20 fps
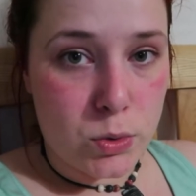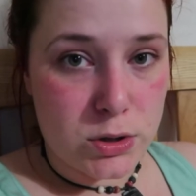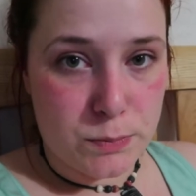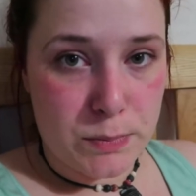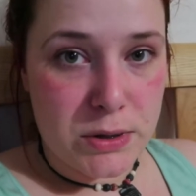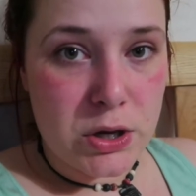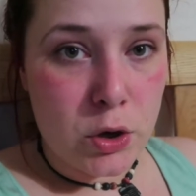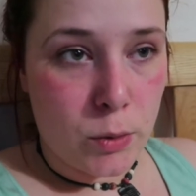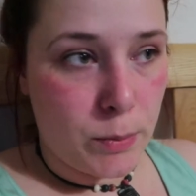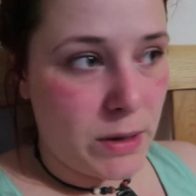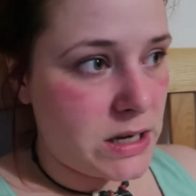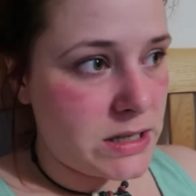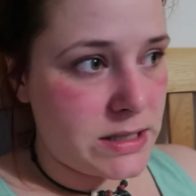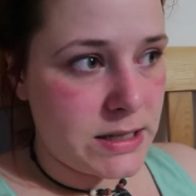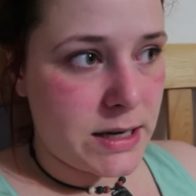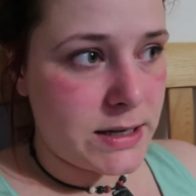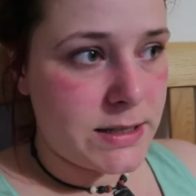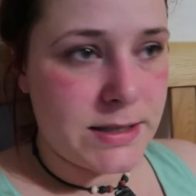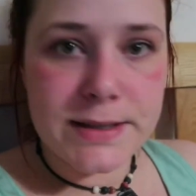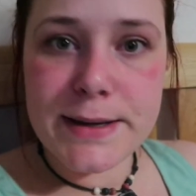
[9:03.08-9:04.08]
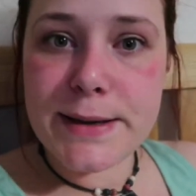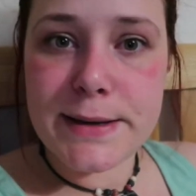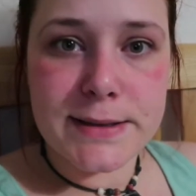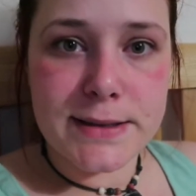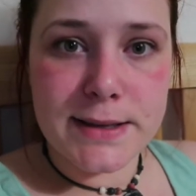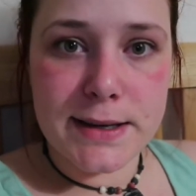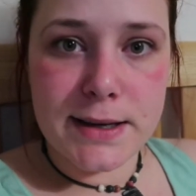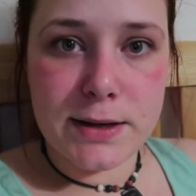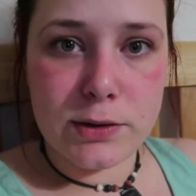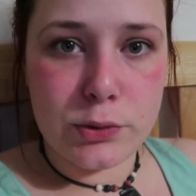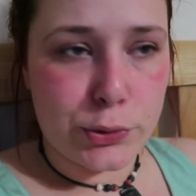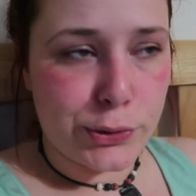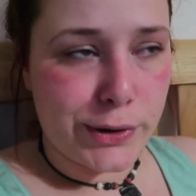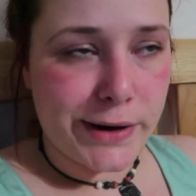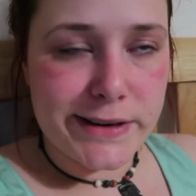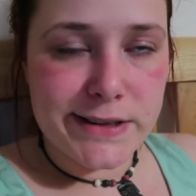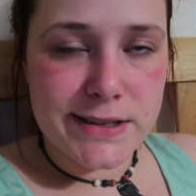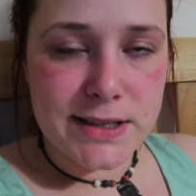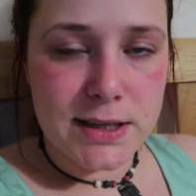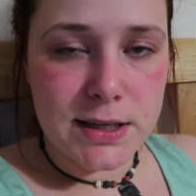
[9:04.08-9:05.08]
was becoming a size 16 or
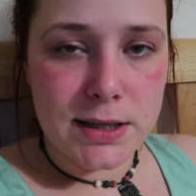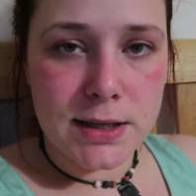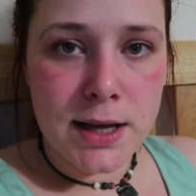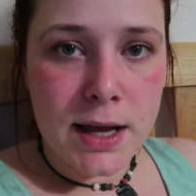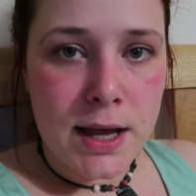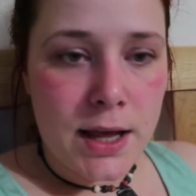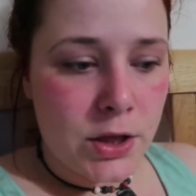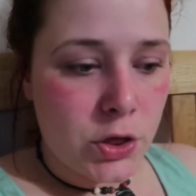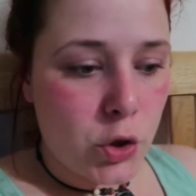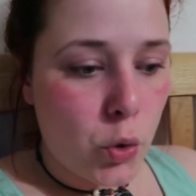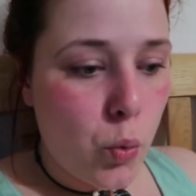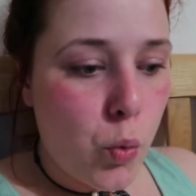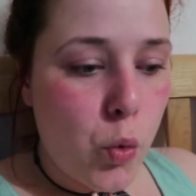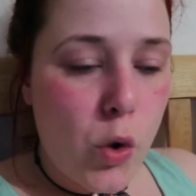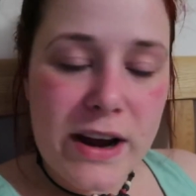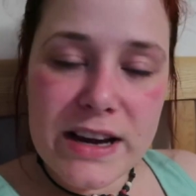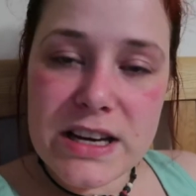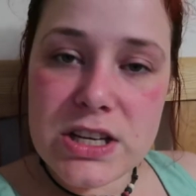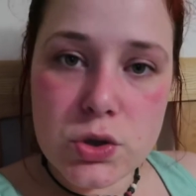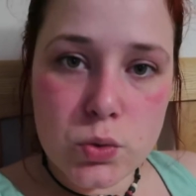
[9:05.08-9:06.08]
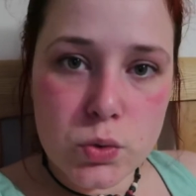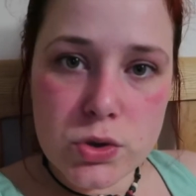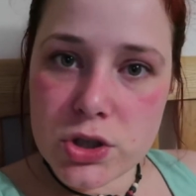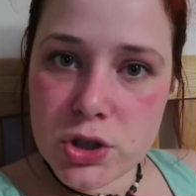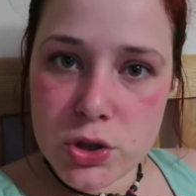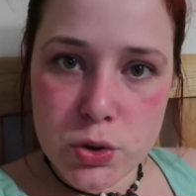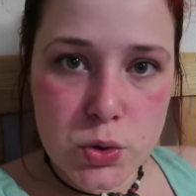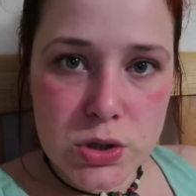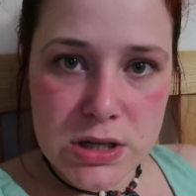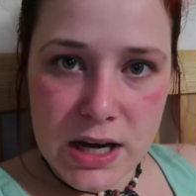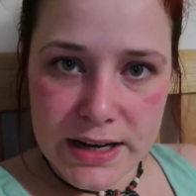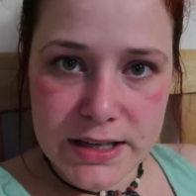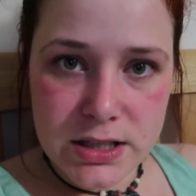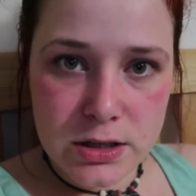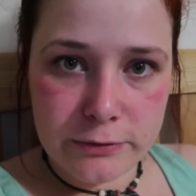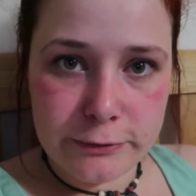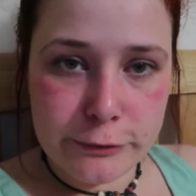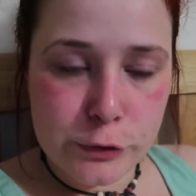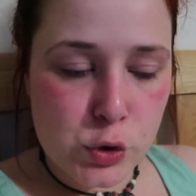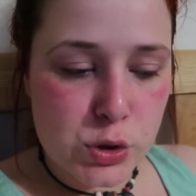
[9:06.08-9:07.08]
18, the waist was too tight
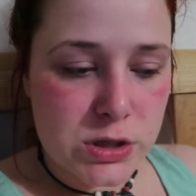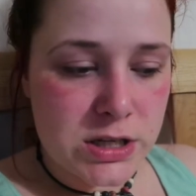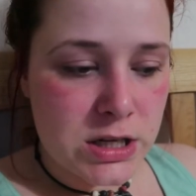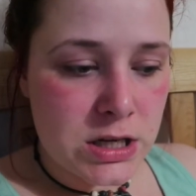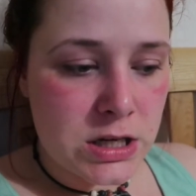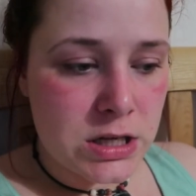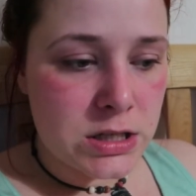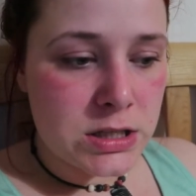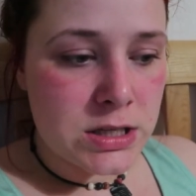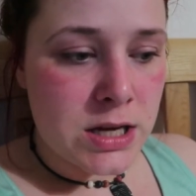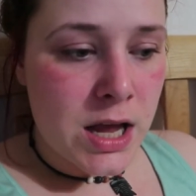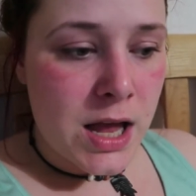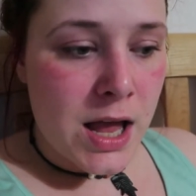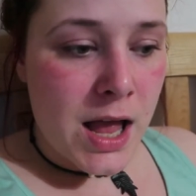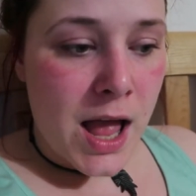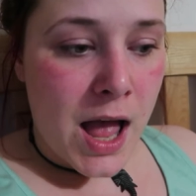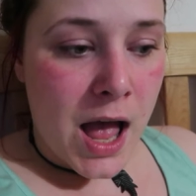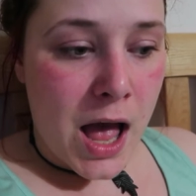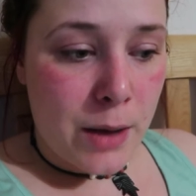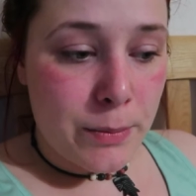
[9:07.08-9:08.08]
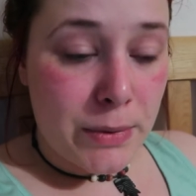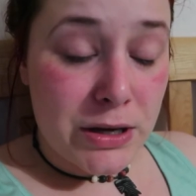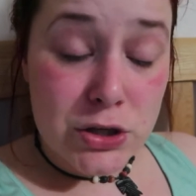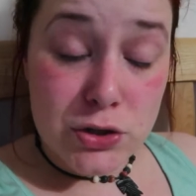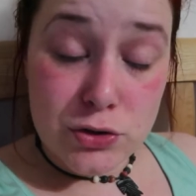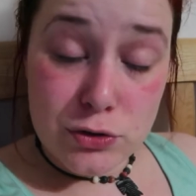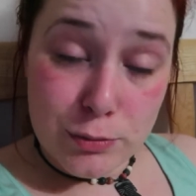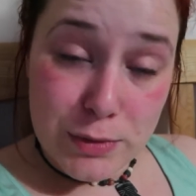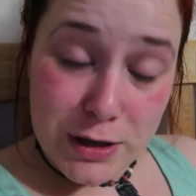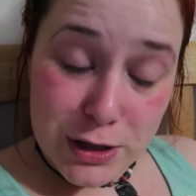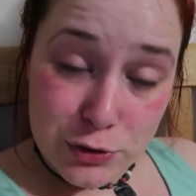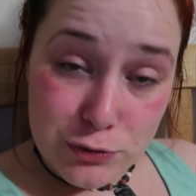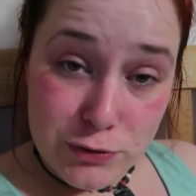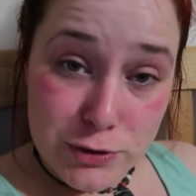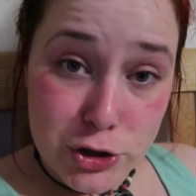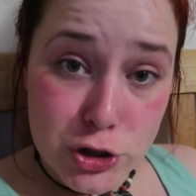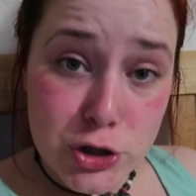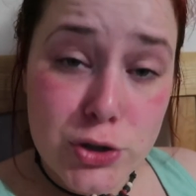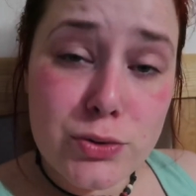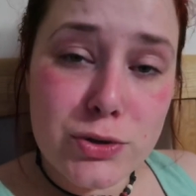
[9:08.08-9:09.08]
on 14s, and my stomach has
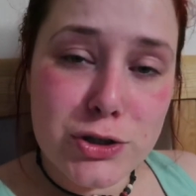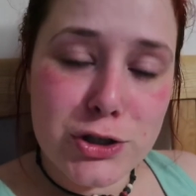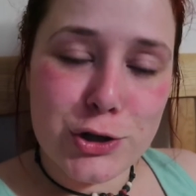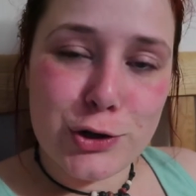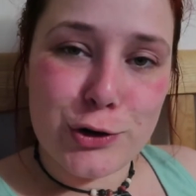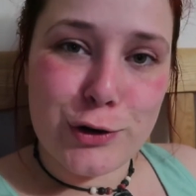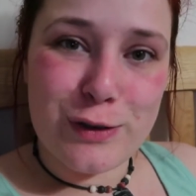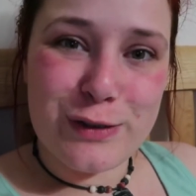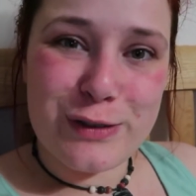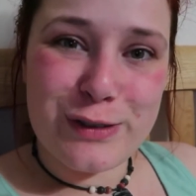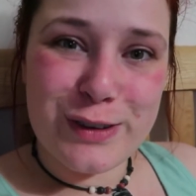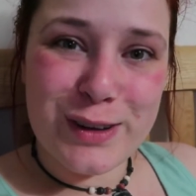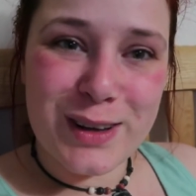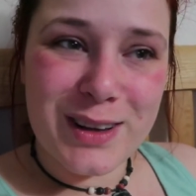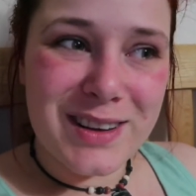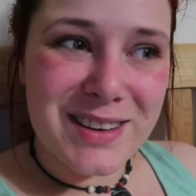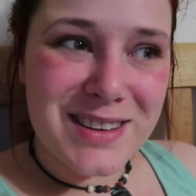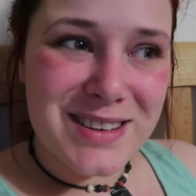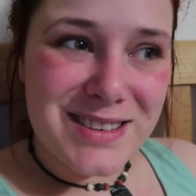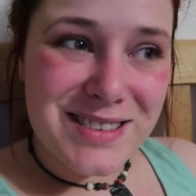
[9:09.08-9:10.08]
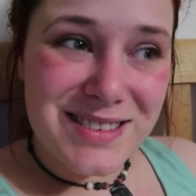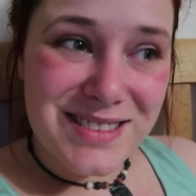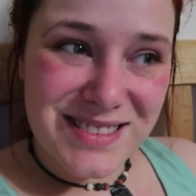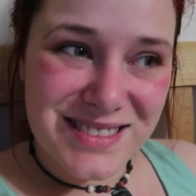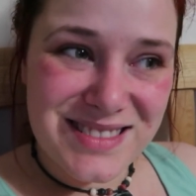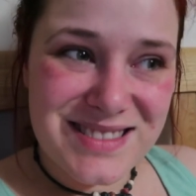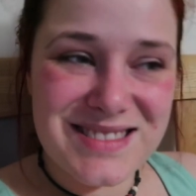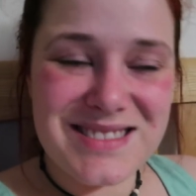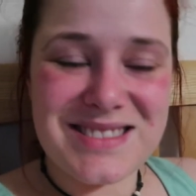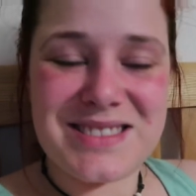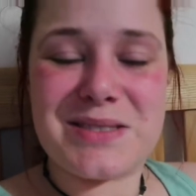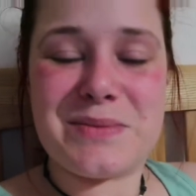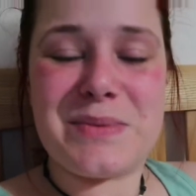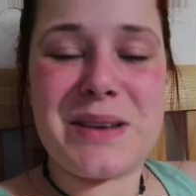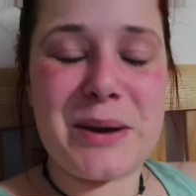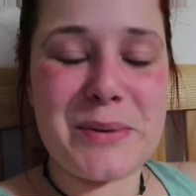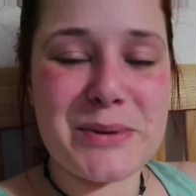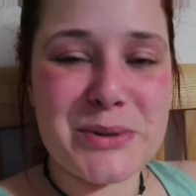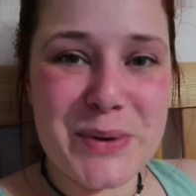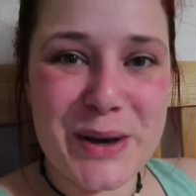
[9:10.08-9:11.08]
reduced enough to
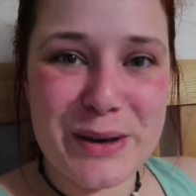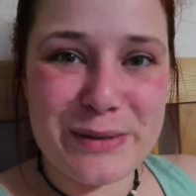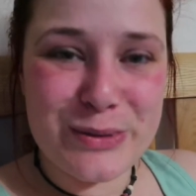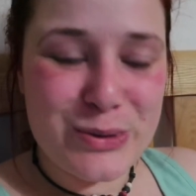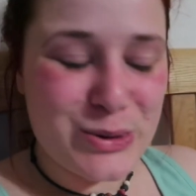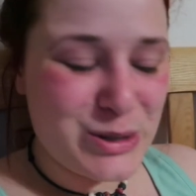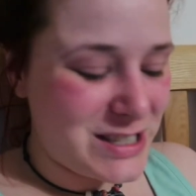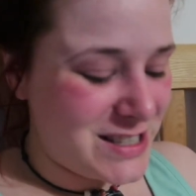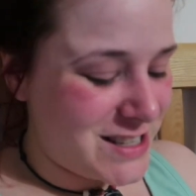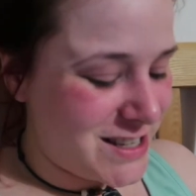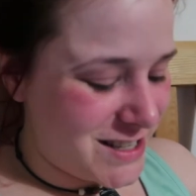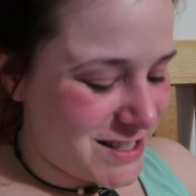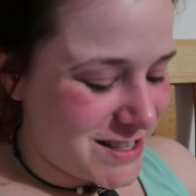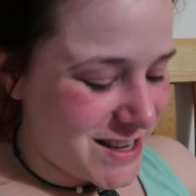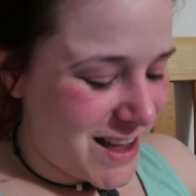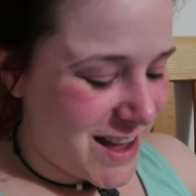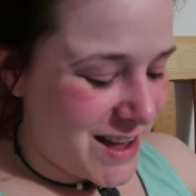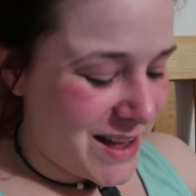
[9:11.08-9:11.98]
be able to wear 14s.